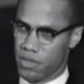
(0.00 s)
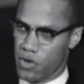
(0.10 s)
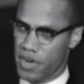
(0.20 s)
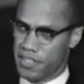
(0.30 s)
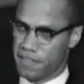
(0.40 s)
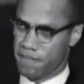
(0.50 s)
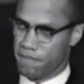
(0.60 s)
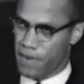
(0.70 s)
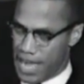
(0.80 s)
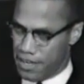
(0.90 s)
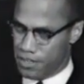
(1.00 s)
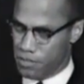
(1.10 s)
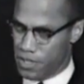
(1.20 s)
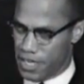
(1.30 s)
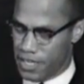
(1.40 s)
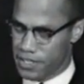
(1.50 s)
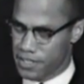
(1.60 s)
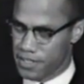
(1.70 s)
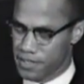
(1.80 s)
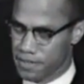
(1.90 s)
who is violent with
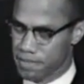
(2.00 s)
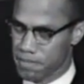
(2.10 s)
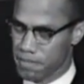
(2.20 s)
us.